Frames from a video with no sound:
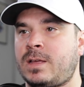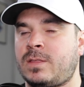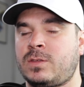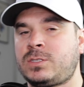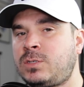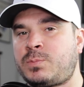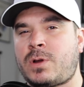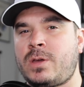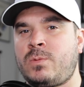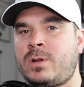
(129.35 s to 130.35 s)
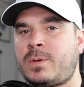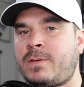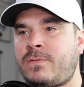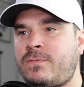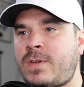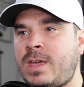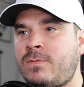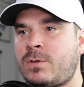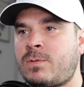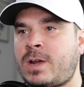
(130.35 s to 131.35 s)
This is probably one of my
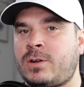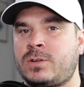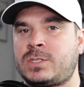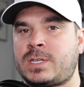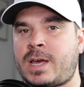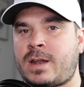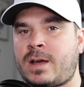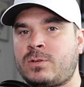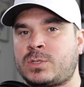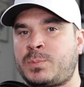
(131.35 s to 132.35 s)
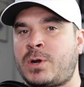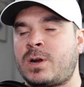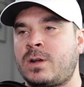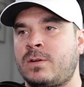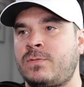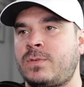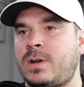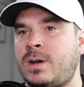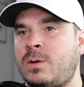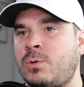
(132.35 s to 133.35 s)
favorite records that I was a part of,
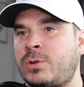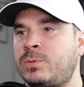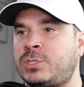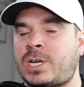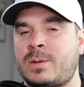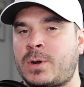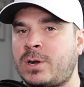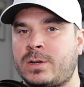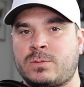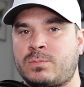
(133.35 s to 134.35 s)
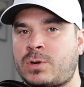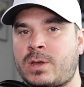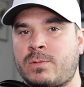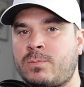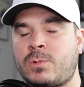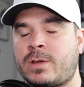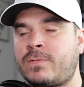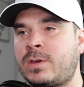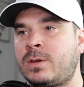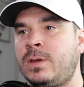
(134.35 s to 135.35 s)
working with Shy Martin. Probably one of
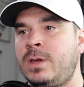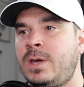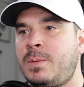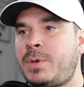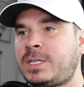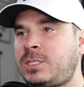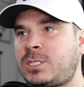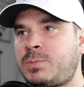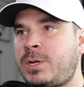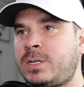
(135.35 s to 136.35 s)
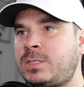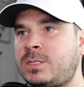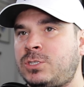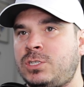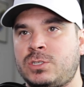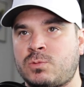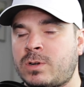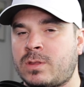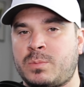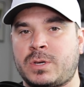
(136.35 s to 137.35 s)
the best experiences. She's one
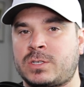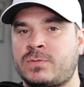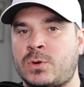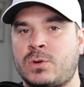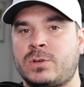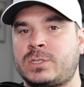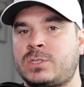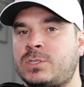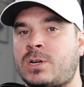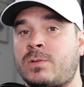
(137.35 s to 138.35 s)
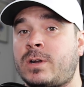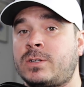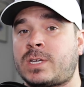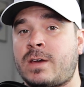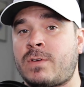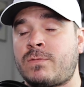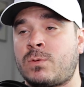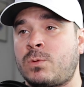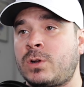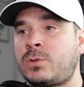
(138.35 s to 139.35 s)
of the biggest vocalists and songwriters I've ever
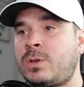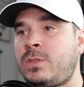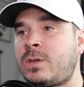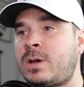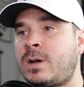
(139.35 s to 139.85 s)
worked with.